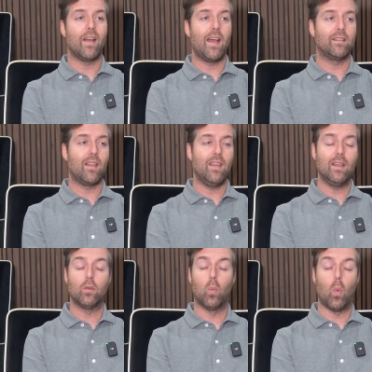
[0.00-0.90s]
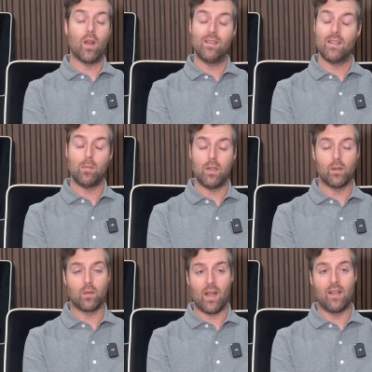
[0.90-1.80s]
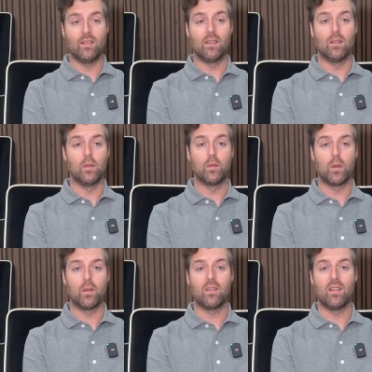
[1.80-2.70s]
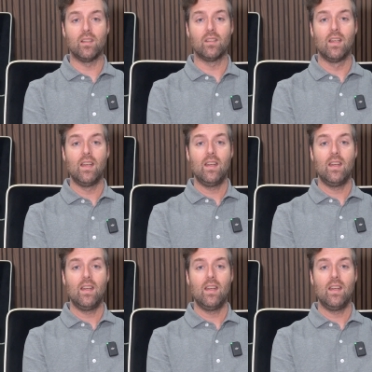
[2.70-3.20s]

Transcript: has, I think it's one D B of rise in the low frequencies.